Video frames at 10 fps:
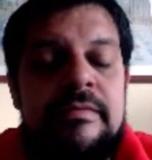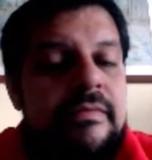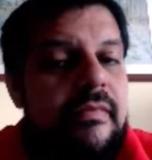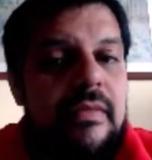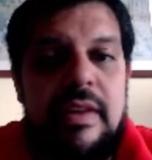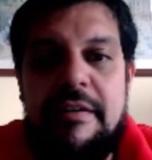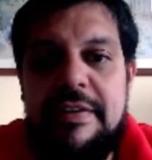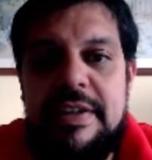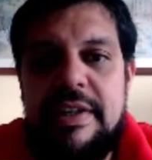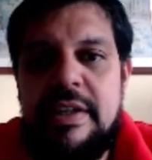
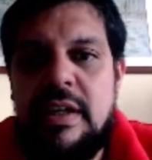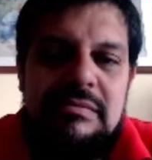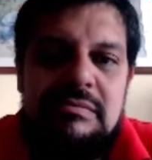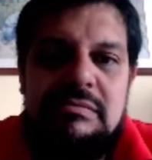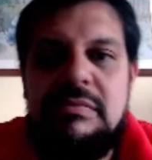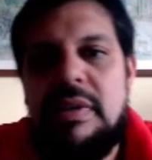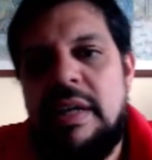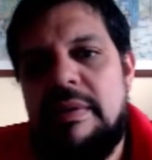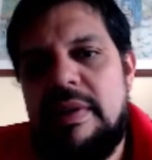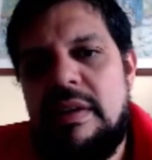Definitely not.
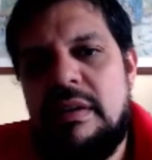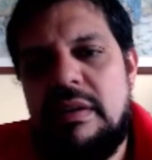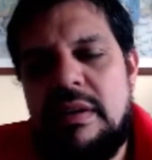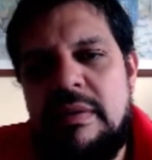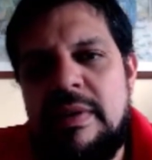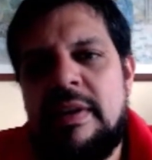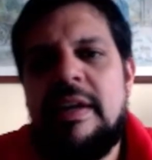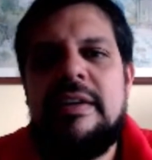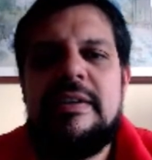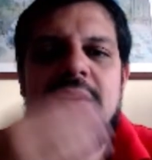You can even
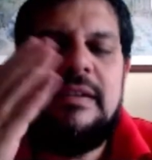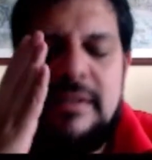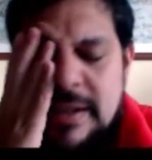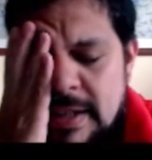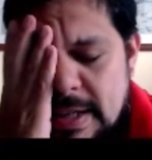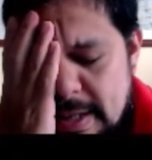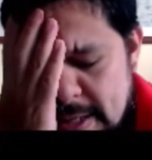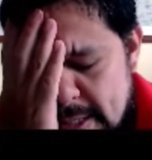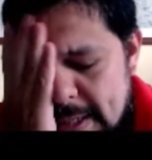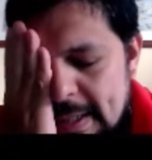get in
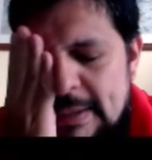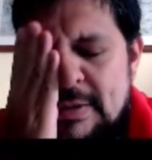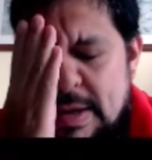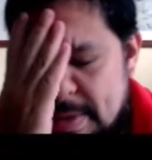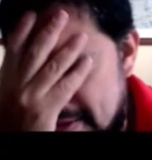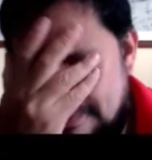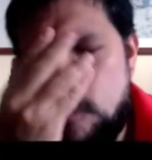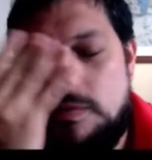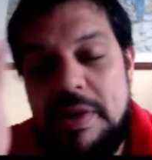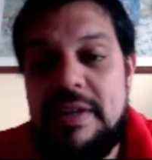a little trouble if
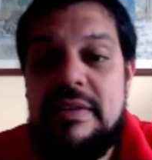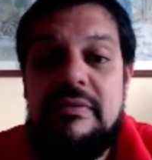you beat,